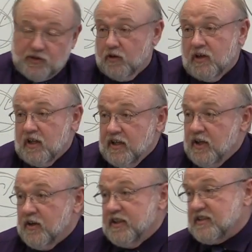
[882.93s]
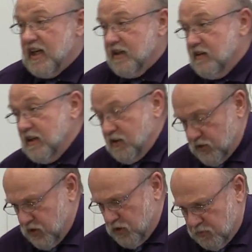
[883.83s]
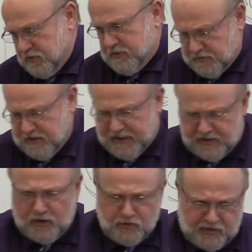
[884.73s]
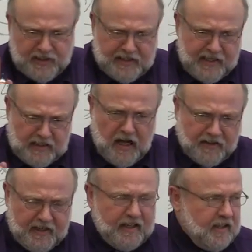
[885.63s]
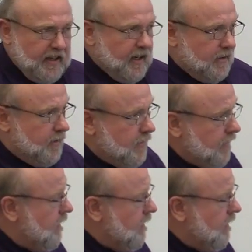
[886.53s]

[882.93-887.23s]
So, it's kind of get that content in there.